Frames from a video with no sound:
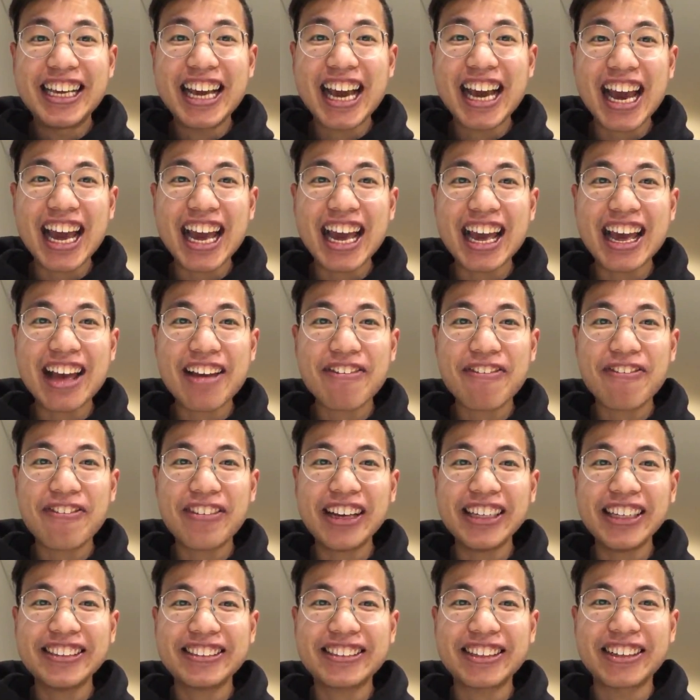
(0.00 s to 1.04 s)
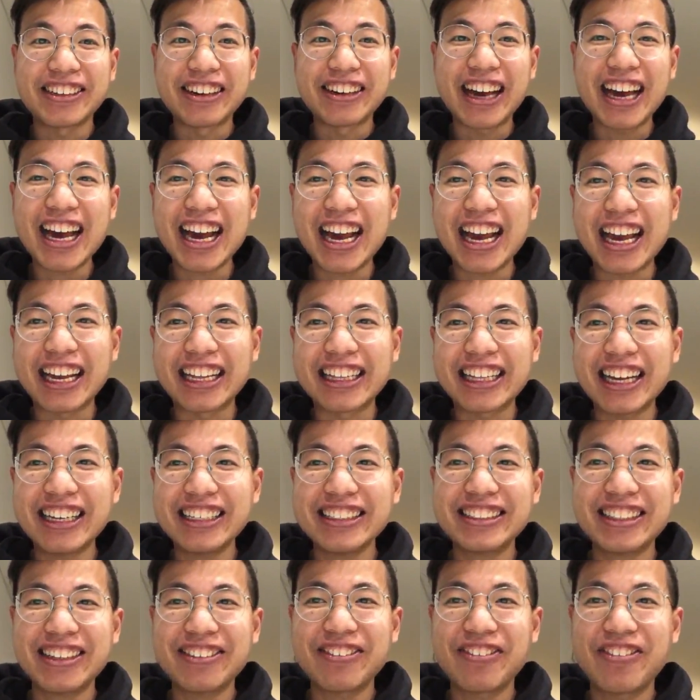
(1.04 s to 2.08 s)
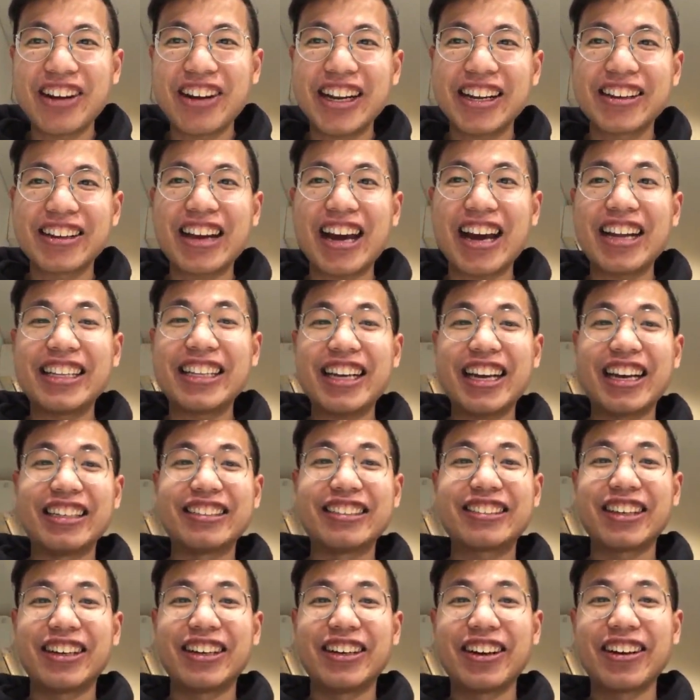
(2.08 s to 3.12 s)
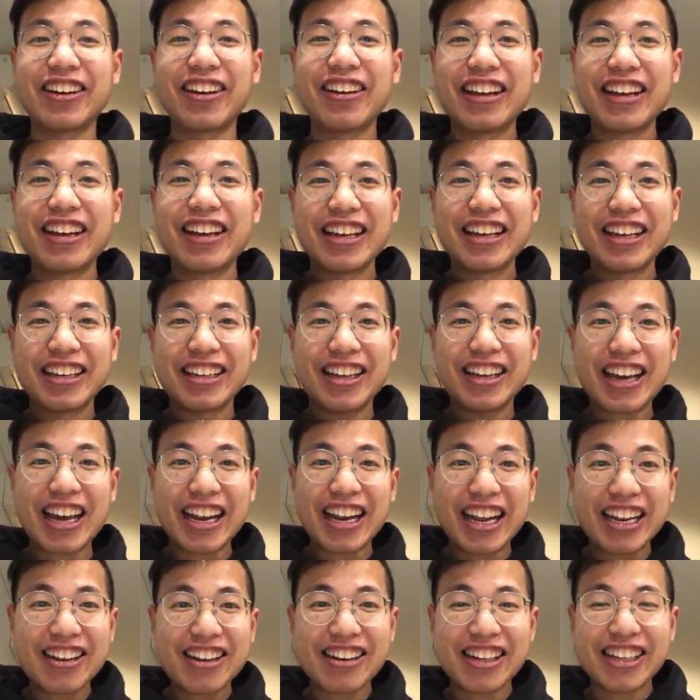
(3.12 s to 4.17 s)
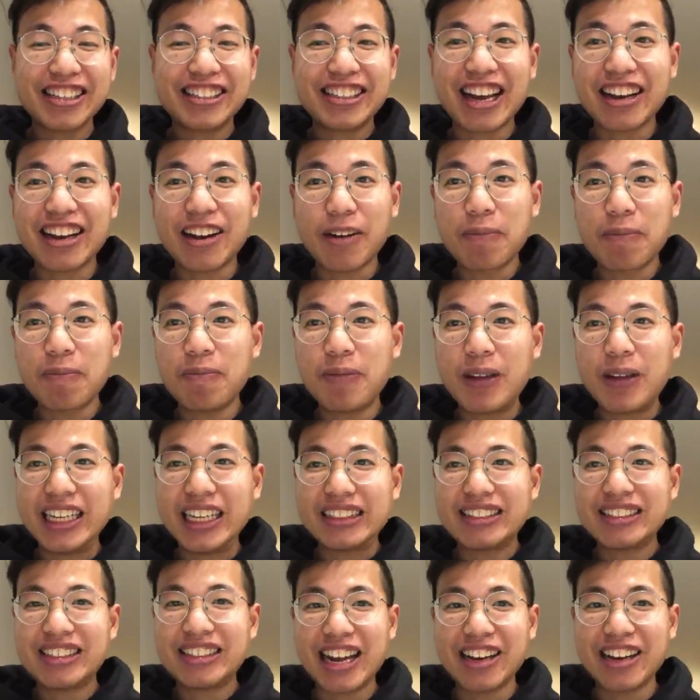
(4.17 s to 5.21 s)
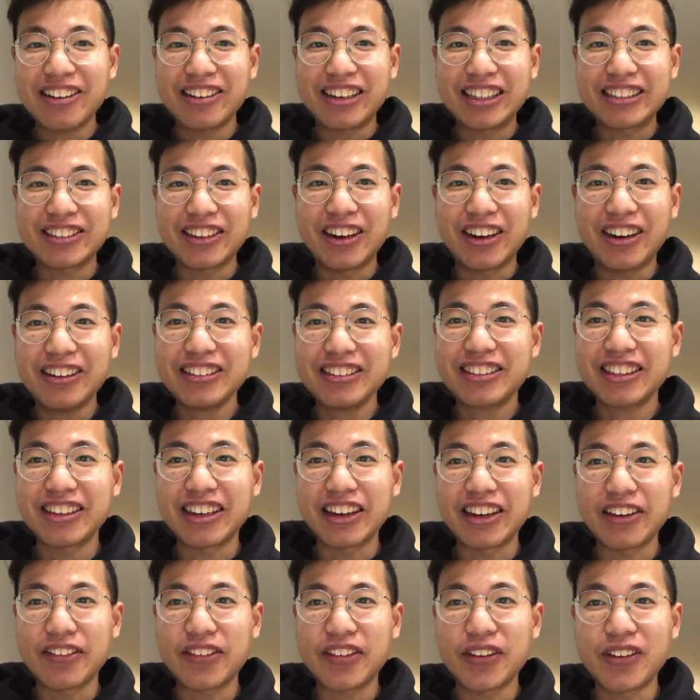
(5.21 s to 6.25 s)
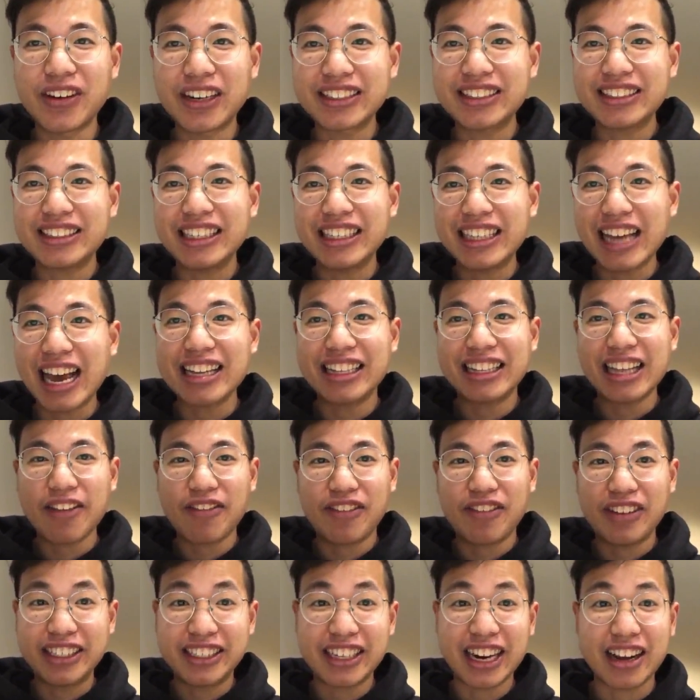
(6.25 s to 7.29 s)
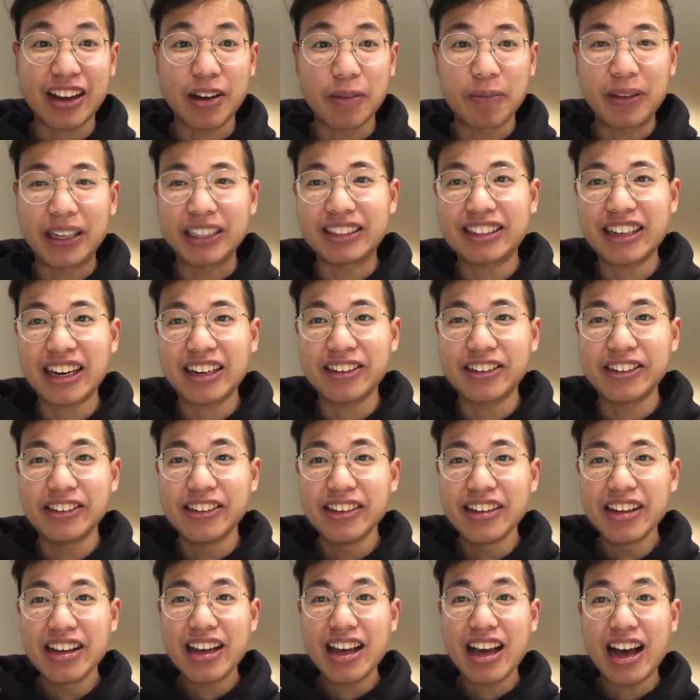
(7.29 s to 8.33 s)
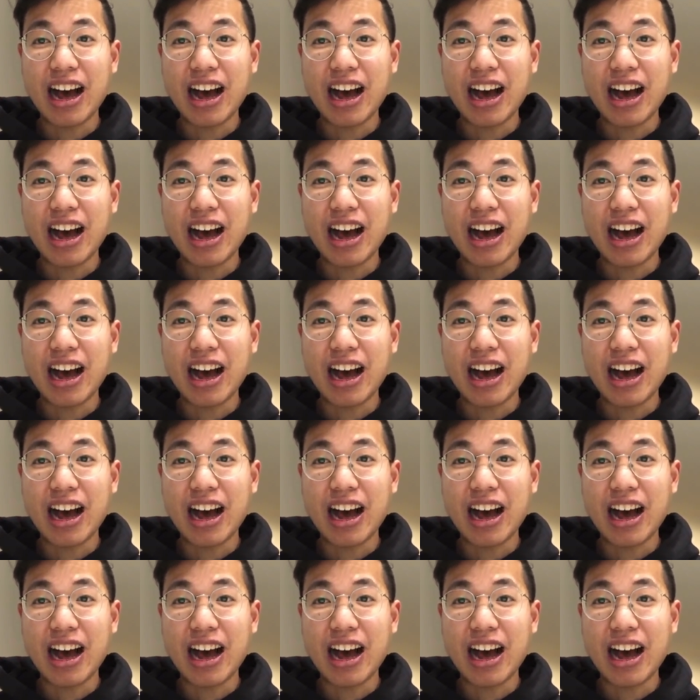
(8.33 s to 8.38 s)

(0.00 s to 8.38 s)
Yeah, I think so. Hey, that is a really good idea. So you can actually check out Pete's channel as well. So if you want to see that, definitely check out Pete's channel.